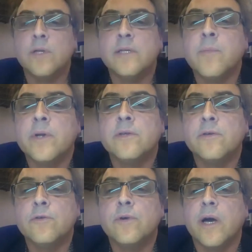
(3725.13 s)
Olena
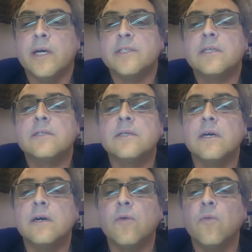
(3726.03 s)
Martinuk asks,
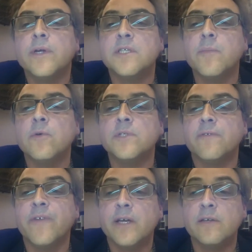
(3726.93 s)
uh, what is the most
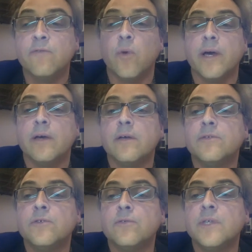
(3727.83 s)
effective way
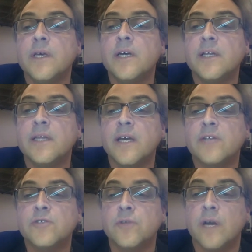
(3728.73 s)
to
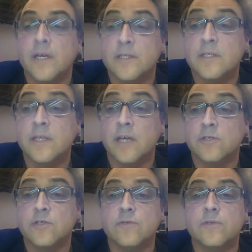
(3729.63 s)
decontextualize
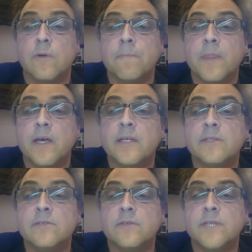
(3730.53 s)
statues?
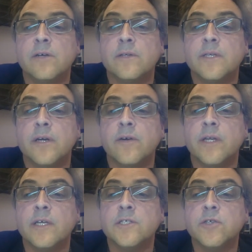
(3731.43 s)
In
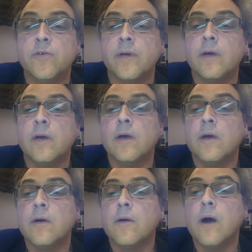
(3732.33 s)
totalitarian history,
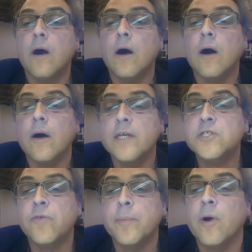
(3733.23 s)
uh,
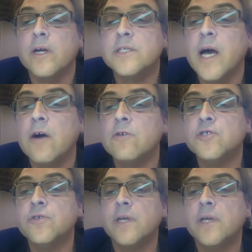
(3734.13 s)
history parks, how
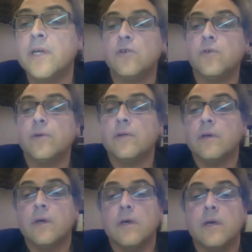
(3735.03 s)
should they do it
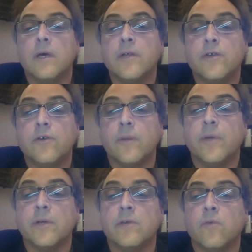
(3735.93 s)
in your
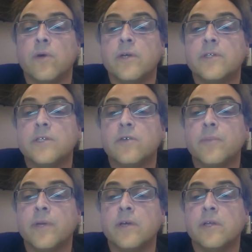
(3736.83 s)
opinion? What is your
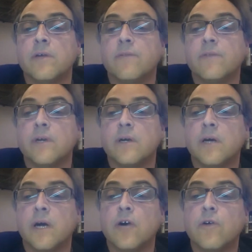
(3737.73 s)
opinion of the
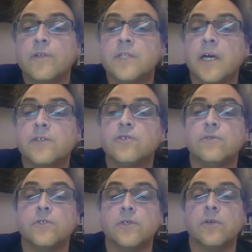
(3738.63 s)
Kakhovka
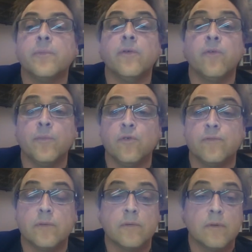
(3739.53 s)
statue? Should it be removed?